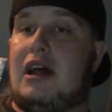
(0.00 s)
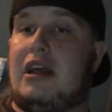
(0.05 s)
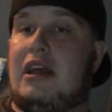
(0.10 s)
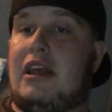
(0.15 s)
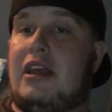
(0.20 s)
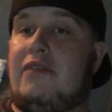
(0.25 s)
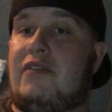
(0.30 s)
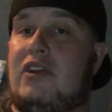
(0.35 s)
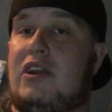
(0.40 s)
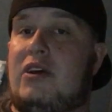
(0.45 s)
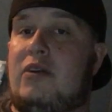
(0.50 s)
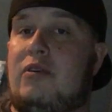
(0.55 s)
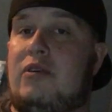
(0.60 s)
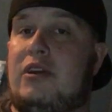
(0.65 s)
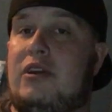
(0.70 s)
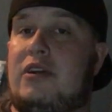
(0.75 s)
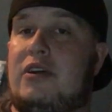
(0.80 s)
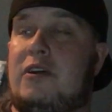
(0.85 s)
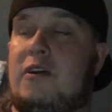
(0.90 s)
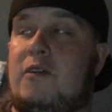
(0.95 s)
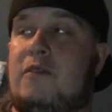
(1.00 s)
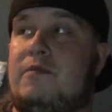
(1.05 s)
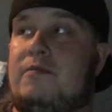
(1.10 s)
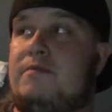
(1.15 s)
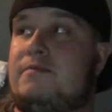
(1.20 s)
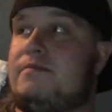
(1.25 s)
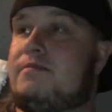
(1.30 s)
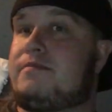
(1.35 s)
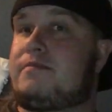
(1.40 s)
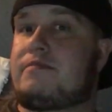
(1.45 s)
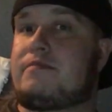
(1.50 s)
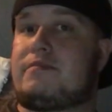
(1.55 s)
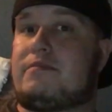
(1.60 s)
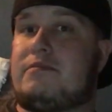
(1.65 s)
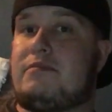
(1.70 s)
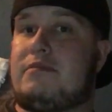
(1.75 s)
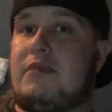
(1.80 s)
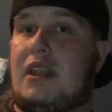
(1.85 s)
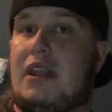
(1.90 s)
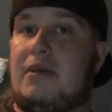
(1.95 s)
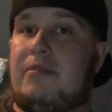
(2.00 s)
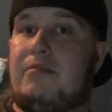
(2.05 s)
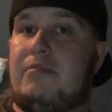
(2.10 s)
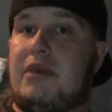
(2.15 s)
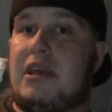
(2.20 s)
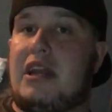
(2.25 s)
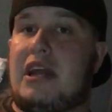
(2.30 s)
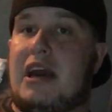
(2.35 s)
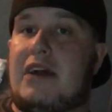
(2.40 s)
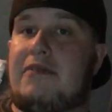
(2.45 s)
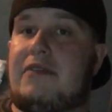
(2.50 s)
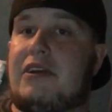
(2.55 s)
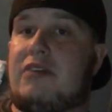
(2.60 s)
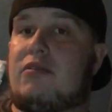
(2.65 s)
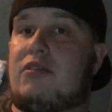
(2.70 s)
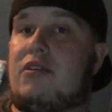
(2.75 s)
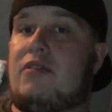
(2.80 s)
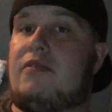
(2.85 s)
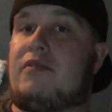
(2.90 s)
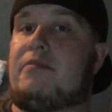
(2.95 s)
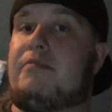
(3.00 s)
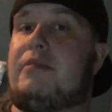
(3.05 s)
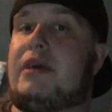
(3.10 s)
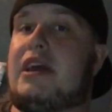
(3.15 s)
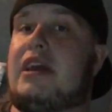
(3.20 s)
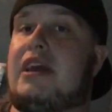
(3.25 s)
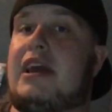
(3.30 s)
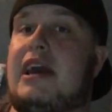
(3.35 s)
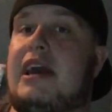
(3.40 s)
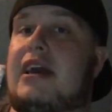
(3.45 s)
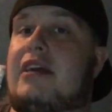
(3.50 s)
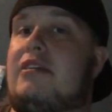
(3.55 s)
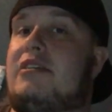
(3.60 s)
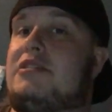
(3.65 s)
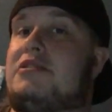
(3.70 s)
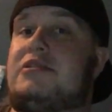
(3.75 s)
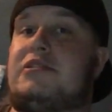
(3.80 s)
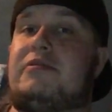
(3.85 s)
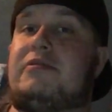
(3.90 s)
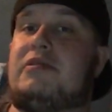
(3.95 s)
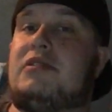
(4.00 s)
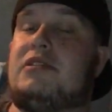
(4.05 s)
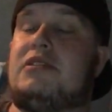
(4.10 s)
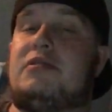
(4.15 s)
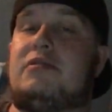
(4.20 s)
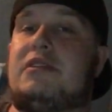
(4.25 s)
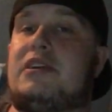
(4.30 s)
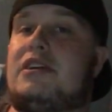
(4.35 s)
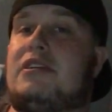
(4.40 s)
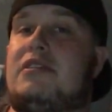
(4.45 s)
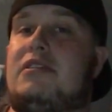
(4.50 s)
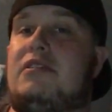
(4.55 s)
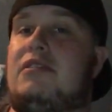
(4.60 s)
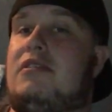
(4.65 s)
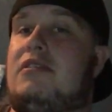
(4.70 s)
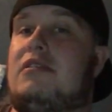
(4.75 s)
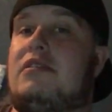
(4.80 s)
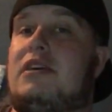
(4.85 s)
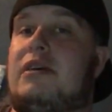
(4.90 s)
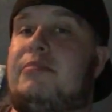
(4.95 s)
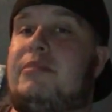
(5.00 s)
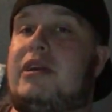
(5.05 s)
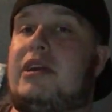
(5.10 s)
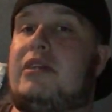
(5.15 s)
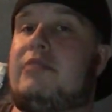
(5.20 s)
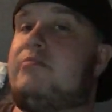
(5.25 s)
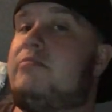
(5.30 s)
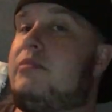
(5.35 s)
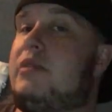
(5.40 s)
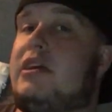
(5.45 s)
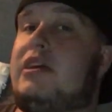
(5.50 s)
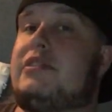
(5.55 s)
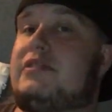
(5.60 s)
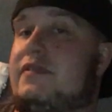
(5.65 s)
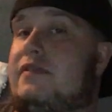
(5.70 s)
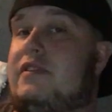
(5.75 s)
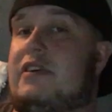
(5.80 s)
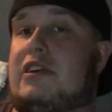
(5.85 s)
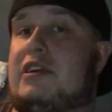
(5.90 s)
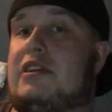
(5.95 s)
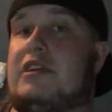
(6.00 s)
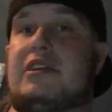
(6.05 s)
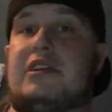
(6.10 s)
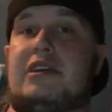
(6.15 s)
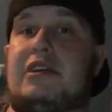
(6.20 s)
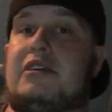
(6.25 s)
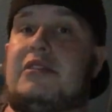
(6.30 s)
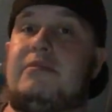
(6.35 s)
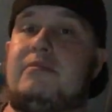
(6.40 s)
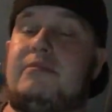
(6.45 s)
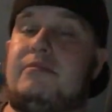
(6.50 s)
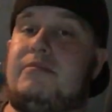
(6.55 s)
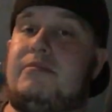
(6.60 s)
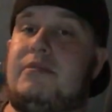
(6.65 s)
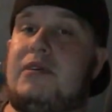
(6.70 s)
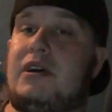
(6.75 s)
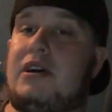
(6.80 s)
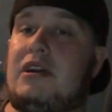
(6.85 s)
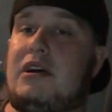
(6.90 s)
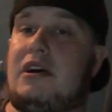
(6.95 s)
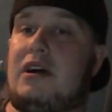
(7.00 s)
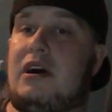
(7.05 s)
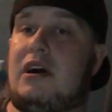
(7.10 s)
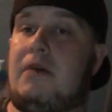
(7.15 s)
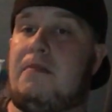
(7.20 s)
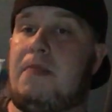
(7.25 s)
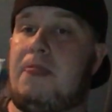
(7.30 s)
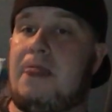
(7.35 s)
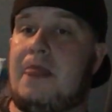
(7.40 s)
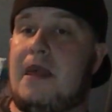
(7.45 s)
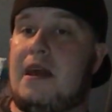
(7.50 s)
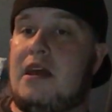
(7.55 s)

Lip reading: even though, me and Alfie Crow from Big Cat Country really don't get along, I mean, he is a fucking idiot, but I